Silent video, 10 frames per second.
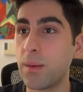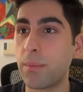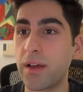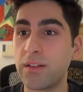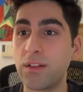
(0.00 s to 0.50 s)

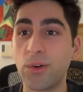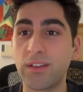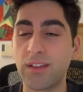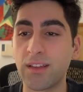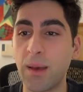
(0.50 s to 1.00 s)
by
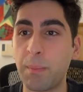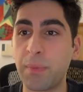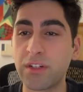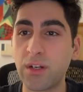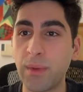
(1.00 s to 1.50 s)
noticing that
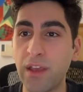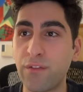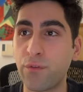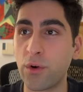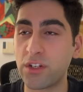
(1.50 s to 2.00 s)
bishop
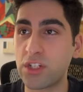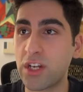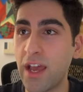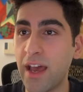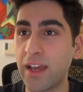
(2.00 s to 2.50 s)
a4
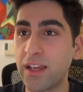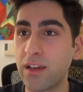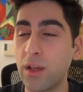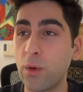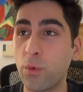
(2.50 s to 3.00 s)
check
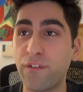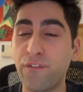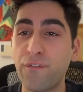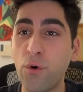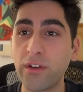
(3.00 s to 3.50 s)
would
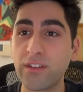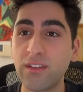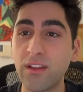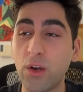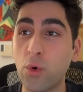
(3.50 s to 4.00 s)
force
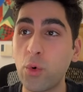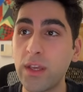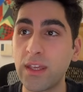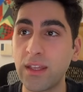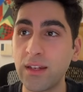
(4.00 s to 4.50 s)
the
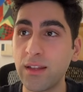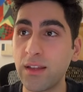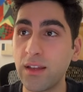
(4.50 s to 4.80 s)
queen